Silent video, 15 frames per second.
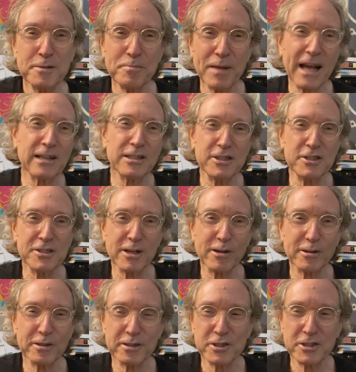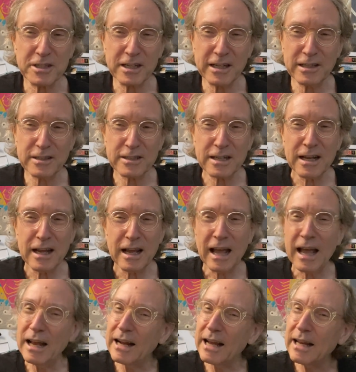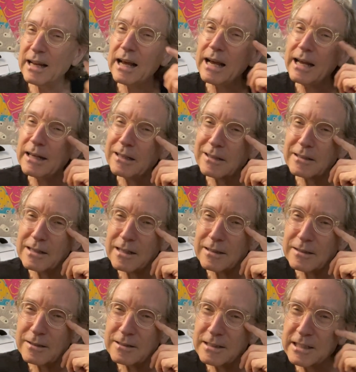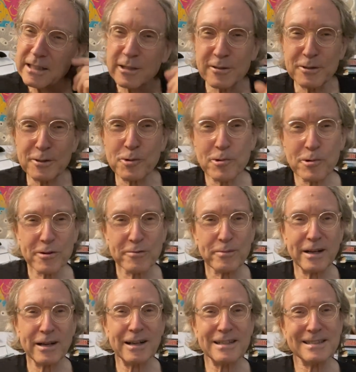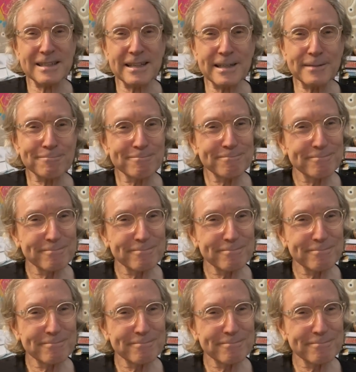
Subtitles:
back to Stereo Exchange, and I had a little tear in the corner of my eye saying,